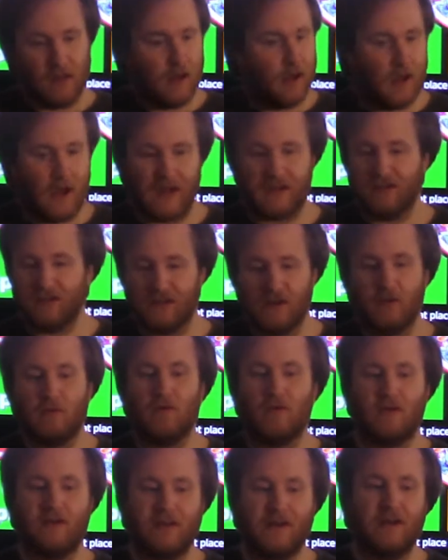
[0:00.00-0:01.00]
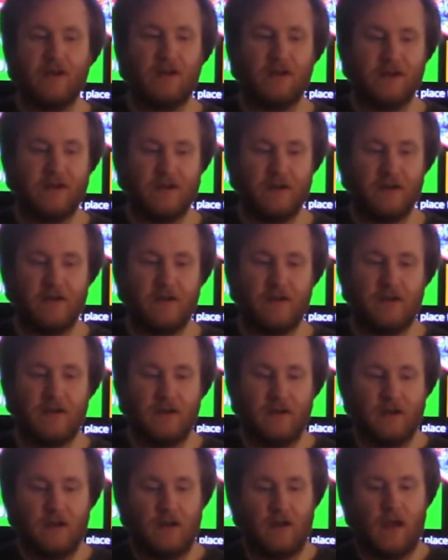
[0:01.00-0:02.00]
I could go on and on and on
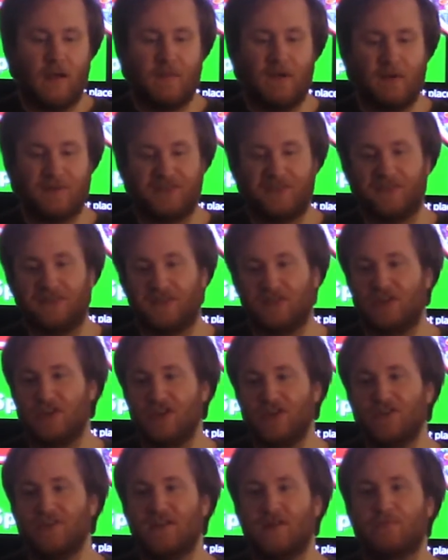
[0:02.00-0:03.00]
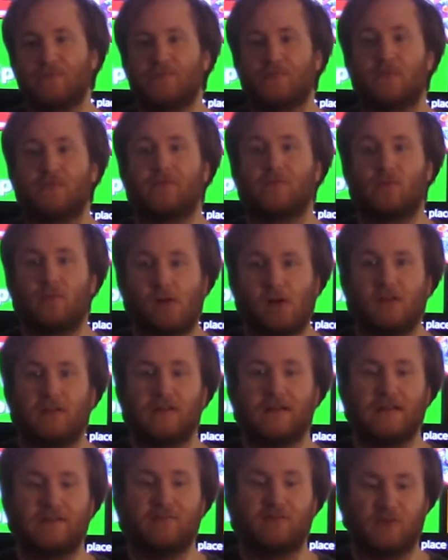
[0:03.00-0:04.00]
about just the sheer number of
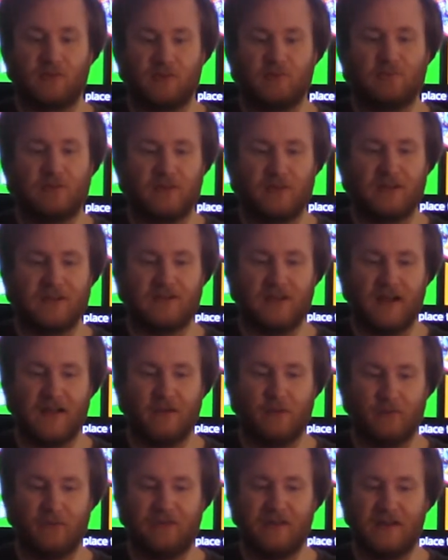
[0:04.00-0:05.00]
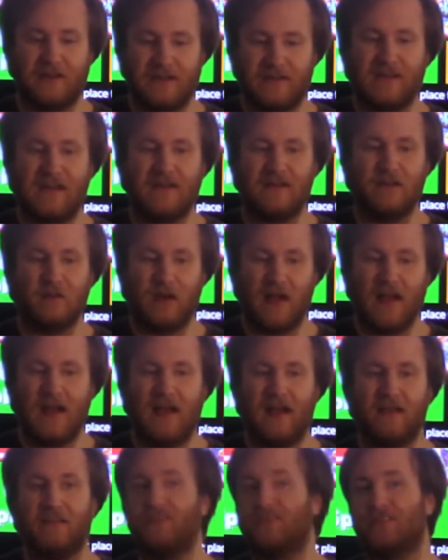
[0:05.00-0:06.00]
quality first-party titles that Nintendo
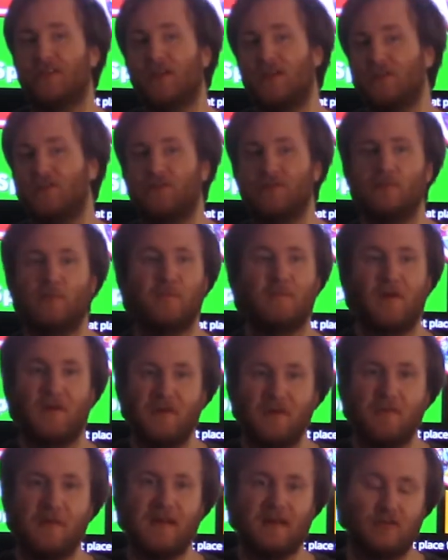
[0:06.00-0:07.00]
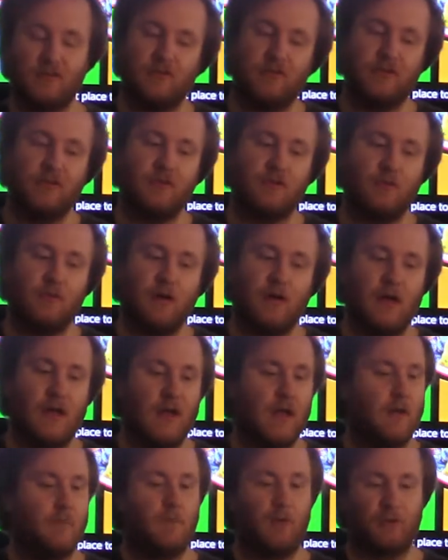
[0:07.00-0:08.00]
has. Super Mario Maker 2,
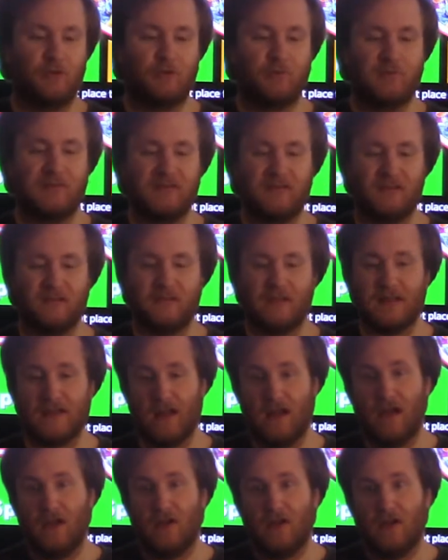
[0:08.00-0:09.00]
most recently,